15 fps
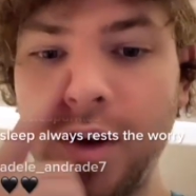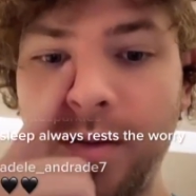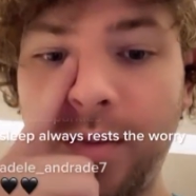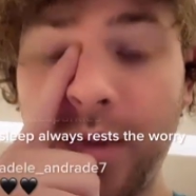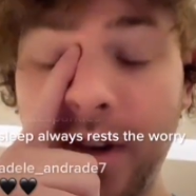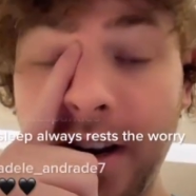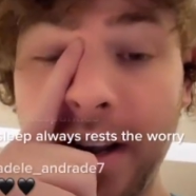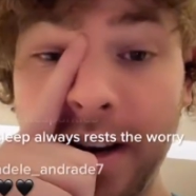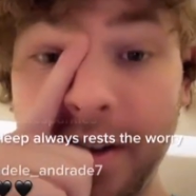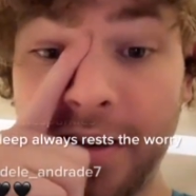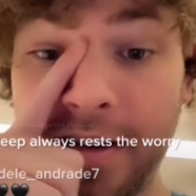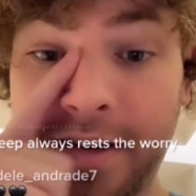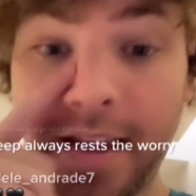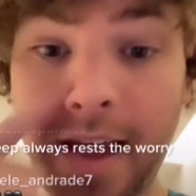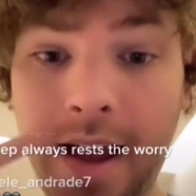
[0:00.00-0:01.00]
You're putting in
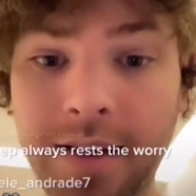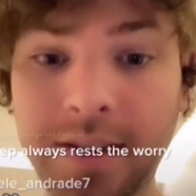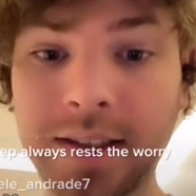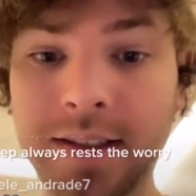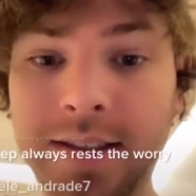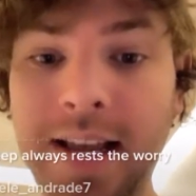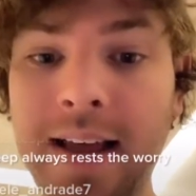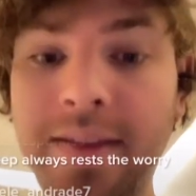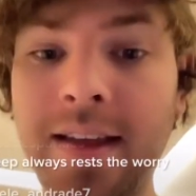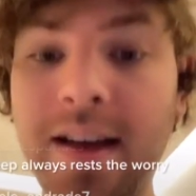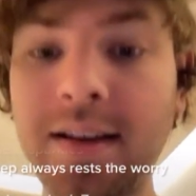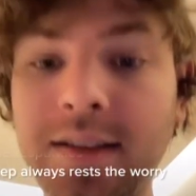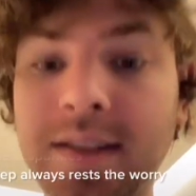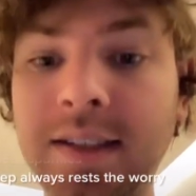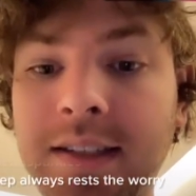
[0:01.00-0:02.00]
your
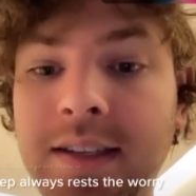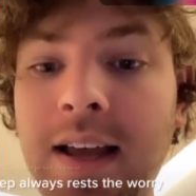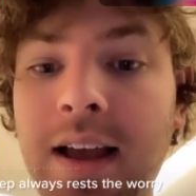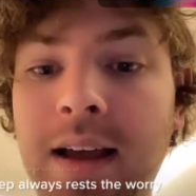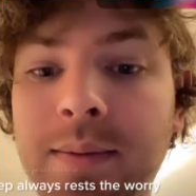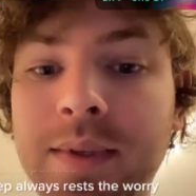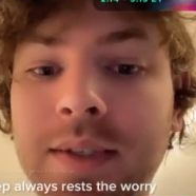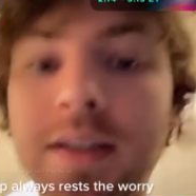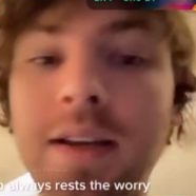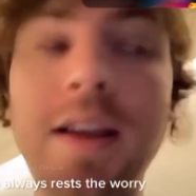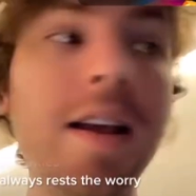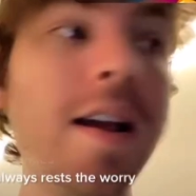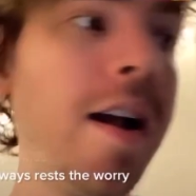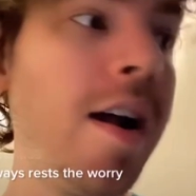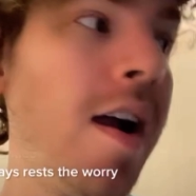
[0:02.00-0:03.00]
10,000 steps.
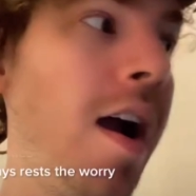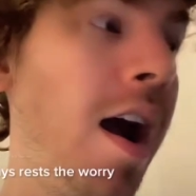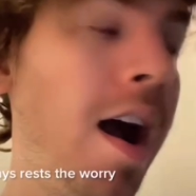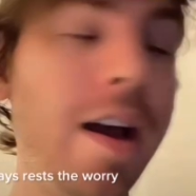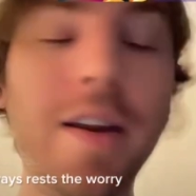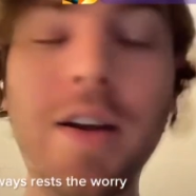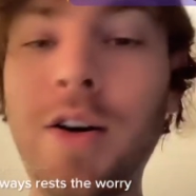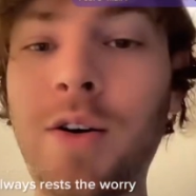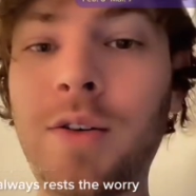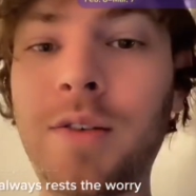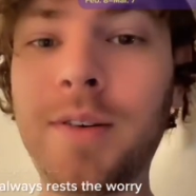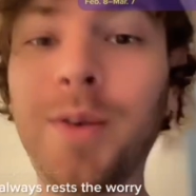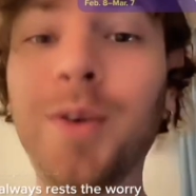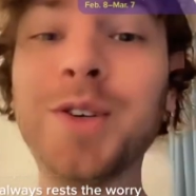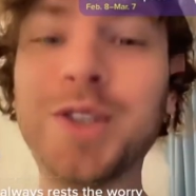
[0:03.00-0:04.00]
I
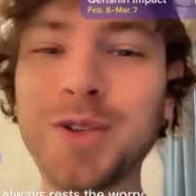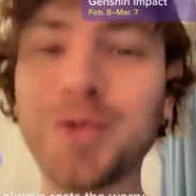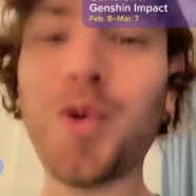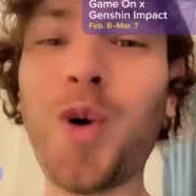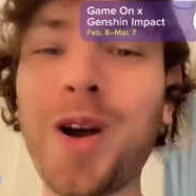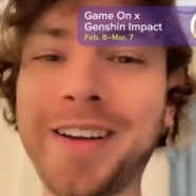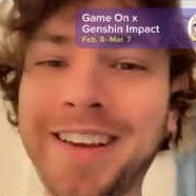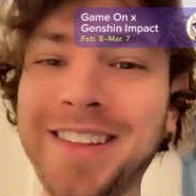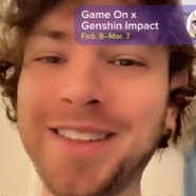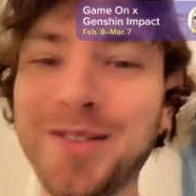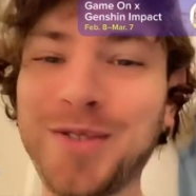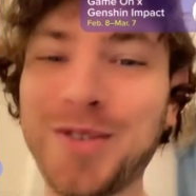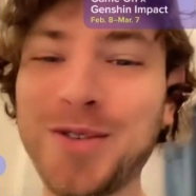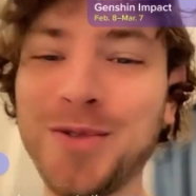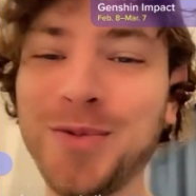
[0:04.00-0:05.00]
know. Oh, just walking in
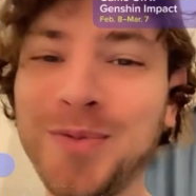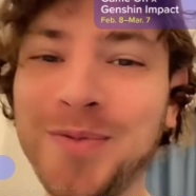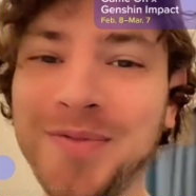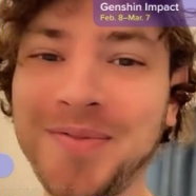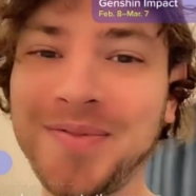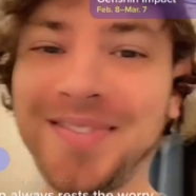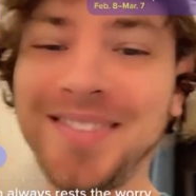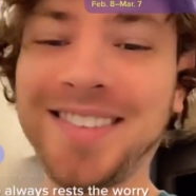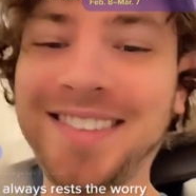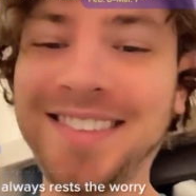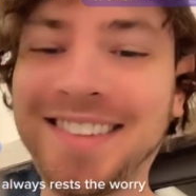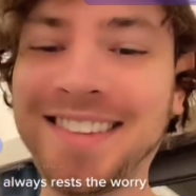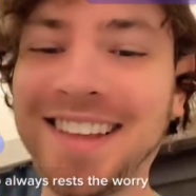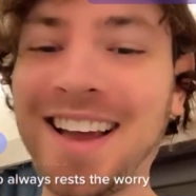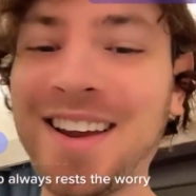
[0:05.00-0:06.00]
the room.
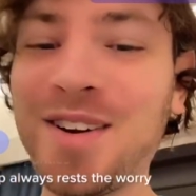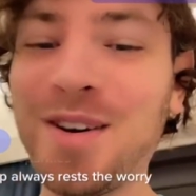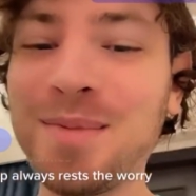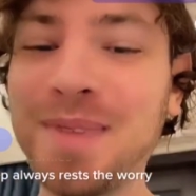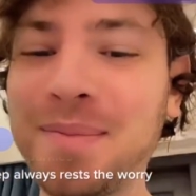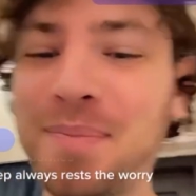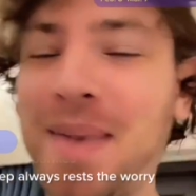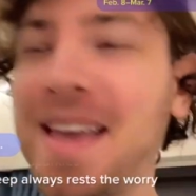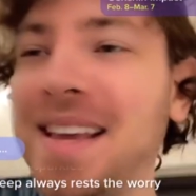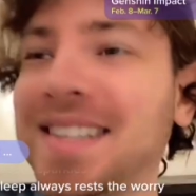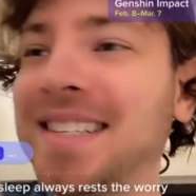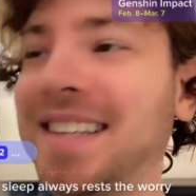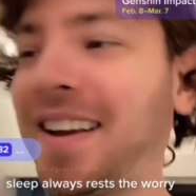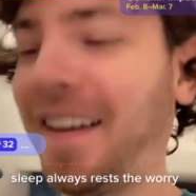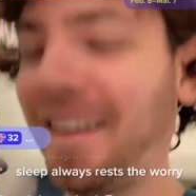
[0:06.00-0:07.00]
I know, I'm like
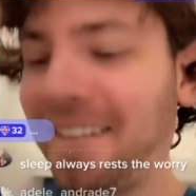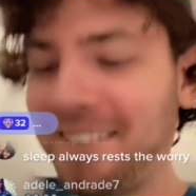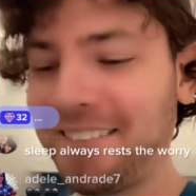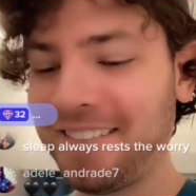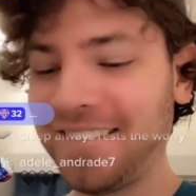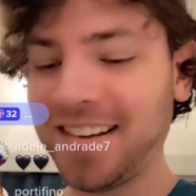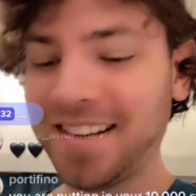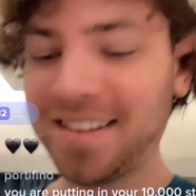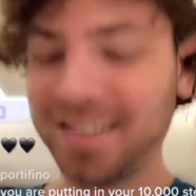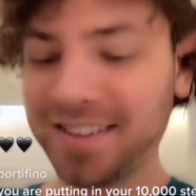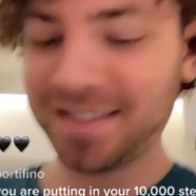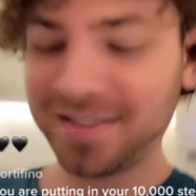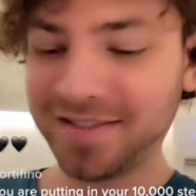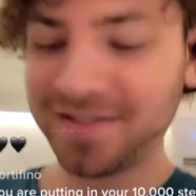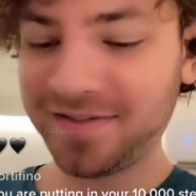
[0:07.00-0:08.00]
pacing.
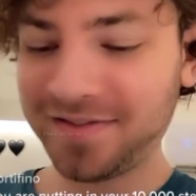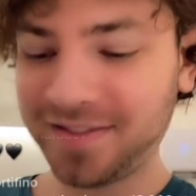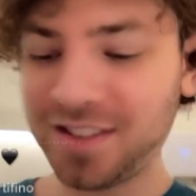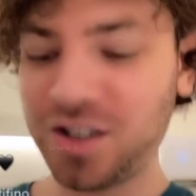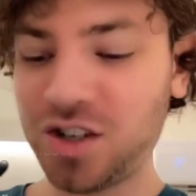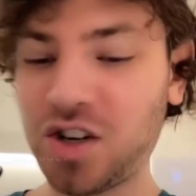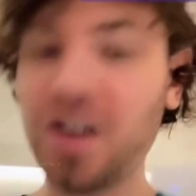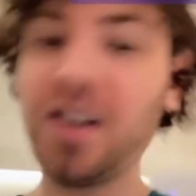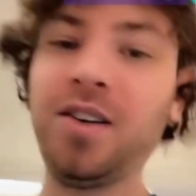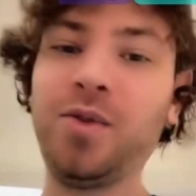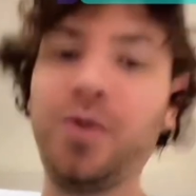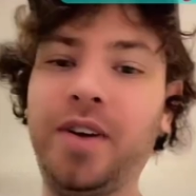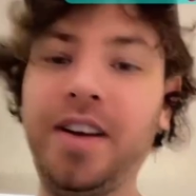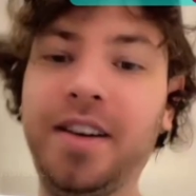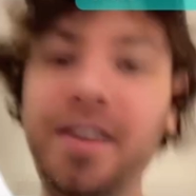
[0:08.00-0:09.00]

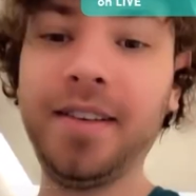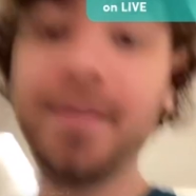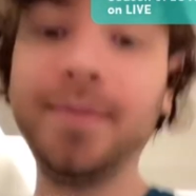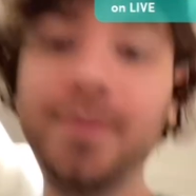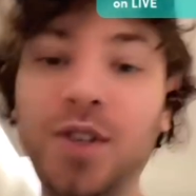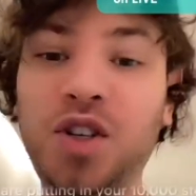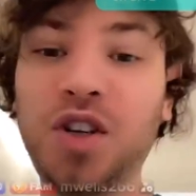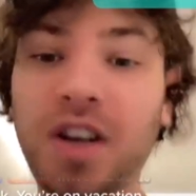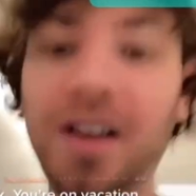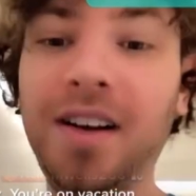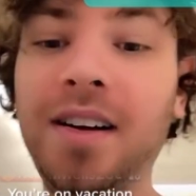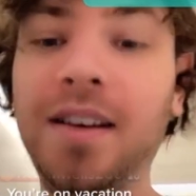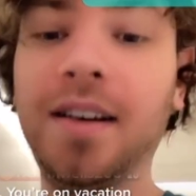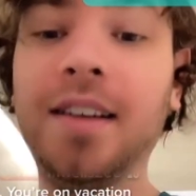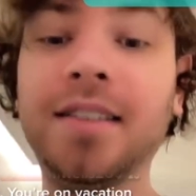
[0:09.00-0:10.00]
Chill, Reid.
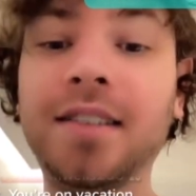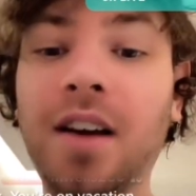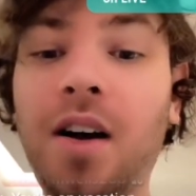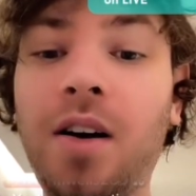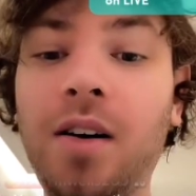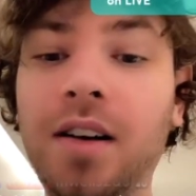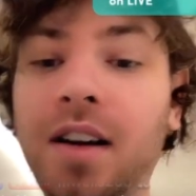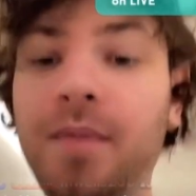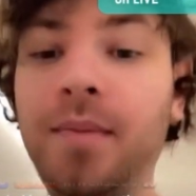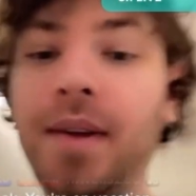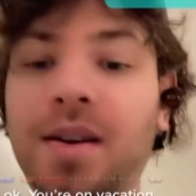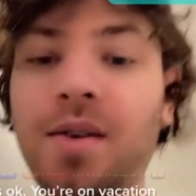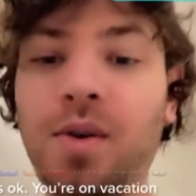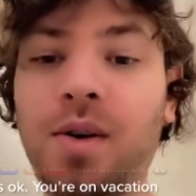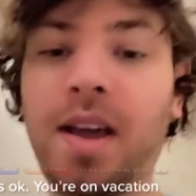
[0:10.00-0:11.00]
Chill. It's all gonna
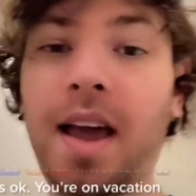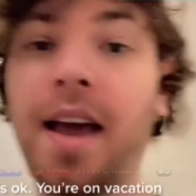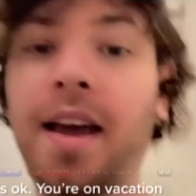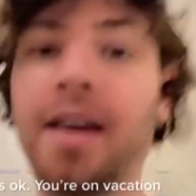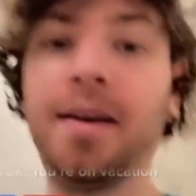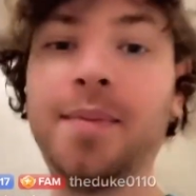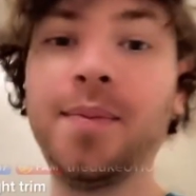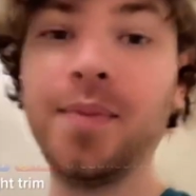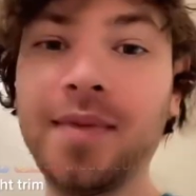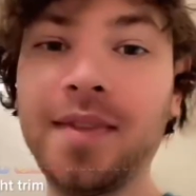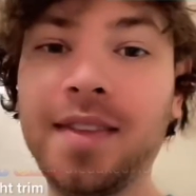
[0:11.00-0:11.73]
be okay.